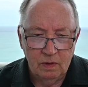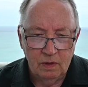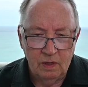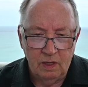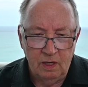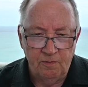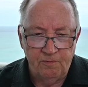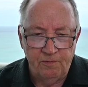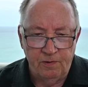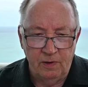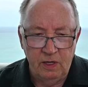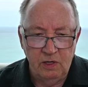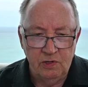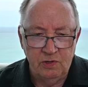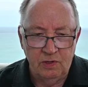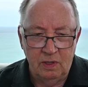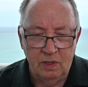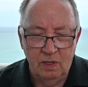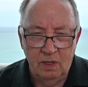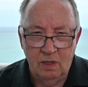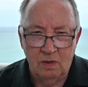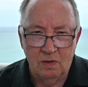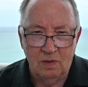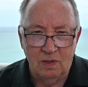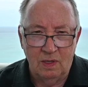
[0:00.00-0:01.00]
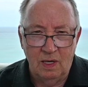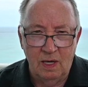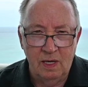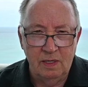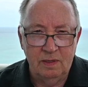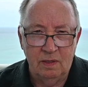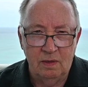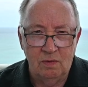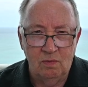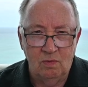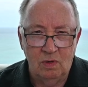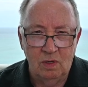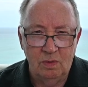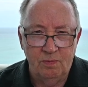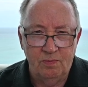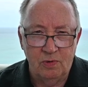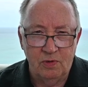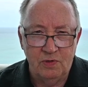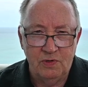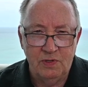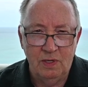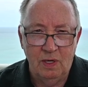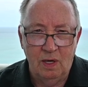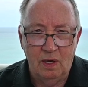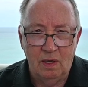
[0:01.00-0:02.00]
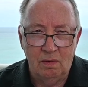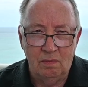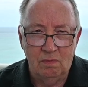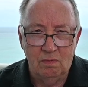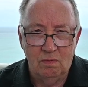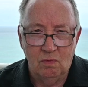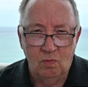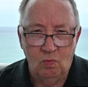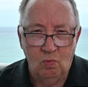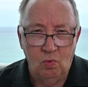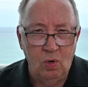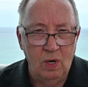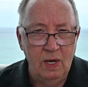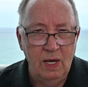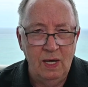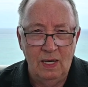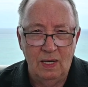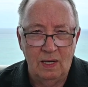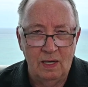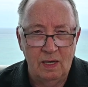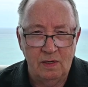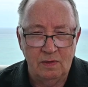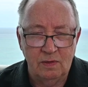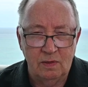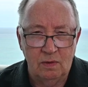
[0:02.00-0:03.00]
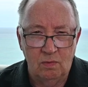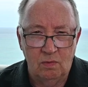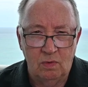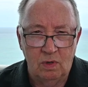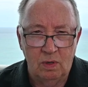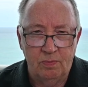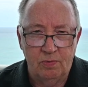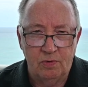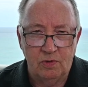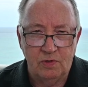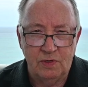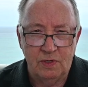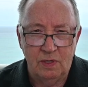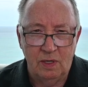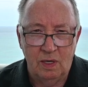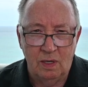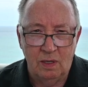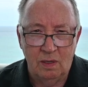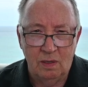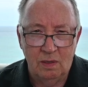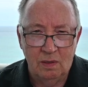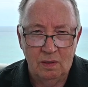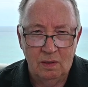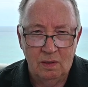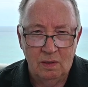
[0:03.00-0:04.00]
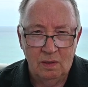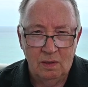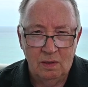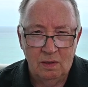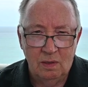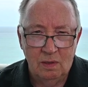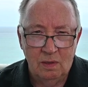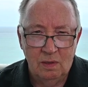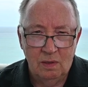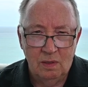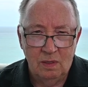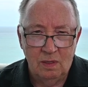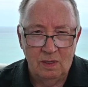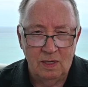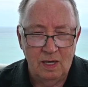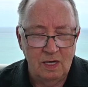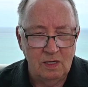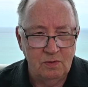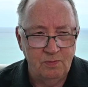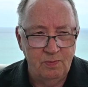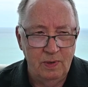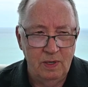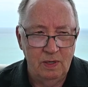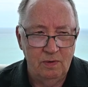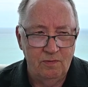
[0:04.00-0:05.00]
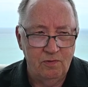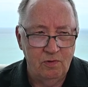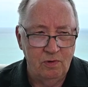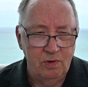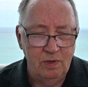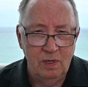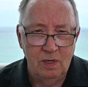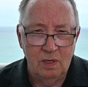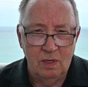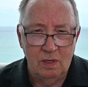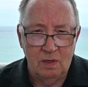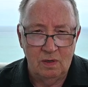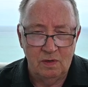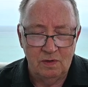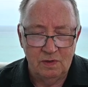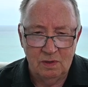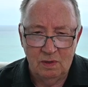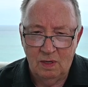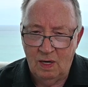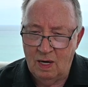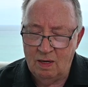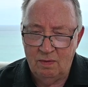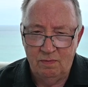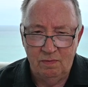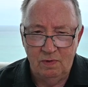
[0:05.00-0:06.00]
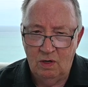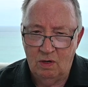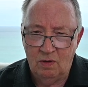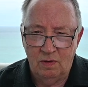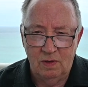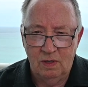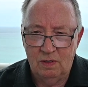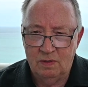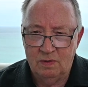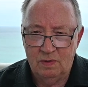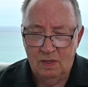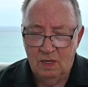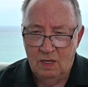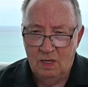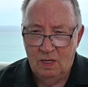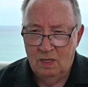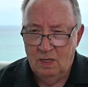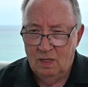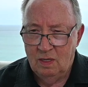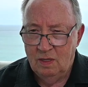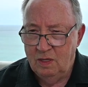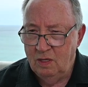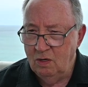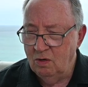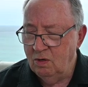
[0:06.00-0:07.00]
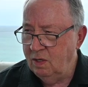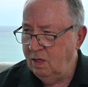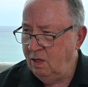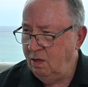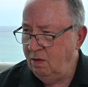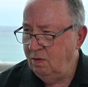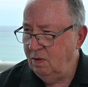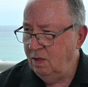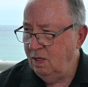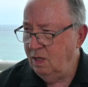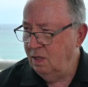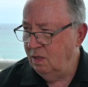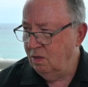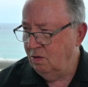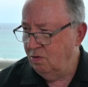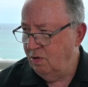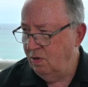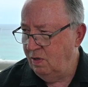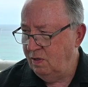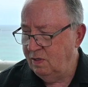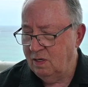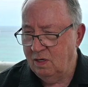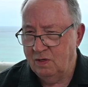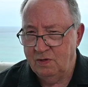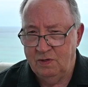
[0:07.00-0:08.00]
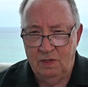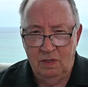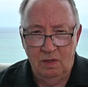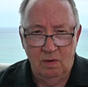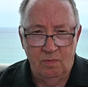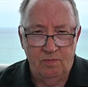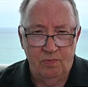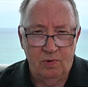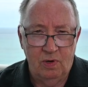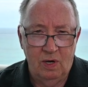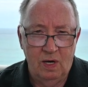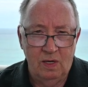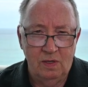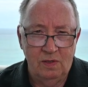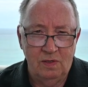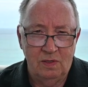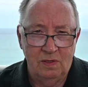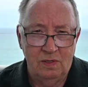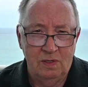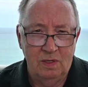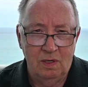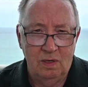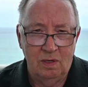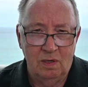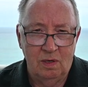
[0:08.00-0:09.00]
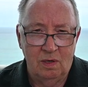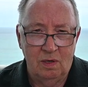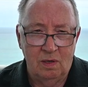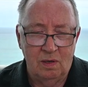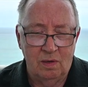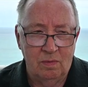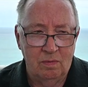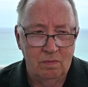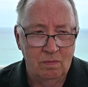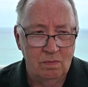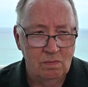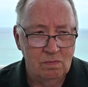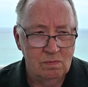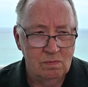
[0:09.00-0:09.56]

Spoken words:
the inflation here is less than 1%. Way less than 1%. It has been for years. The only increase I see in prices here,